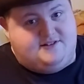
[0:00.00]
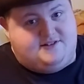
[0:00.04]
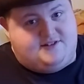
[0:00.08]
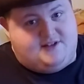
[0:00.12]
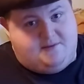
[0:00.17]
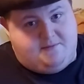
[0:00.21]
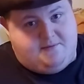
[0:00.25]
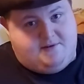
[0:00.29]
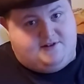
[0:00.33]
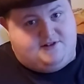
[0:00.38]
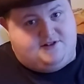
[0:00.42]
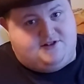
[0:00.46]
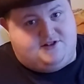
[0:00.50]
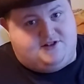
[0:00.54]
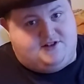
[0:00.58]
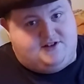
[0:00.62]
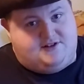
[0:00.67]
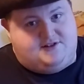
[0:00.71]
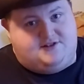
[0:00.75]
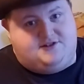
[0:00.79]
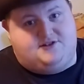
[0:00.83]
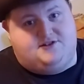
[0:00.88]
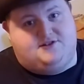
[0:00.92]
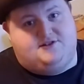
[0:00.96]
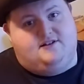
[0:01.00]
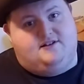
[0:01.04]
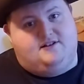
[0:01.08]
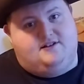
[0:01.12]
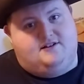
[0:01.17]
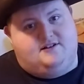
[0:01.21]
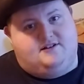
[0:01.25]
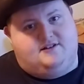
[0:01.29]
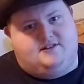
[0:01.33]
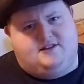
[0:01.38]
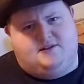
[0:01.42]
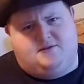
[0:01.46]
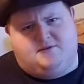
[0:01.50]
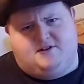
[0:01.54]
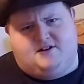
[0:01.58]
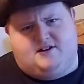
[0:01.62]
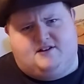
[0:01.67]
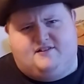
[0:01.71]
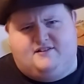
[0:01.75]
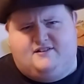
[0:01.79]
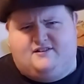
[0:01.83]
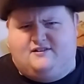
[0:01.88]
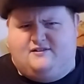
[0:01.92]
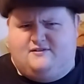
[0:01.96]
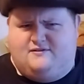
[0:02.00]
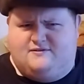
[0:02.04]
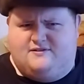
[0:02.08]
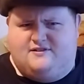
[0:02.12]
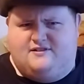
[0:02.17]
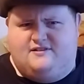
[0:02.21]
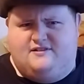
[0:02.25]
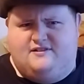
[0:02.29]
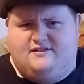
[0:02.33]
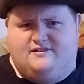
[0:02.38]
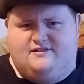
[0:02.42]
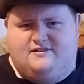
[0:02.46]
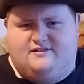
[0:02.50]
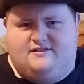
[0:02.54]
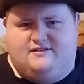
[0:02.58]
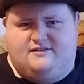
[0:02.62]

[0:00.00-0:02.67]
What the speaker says: Dead Man's Chest. And they were kind of like, oh, really?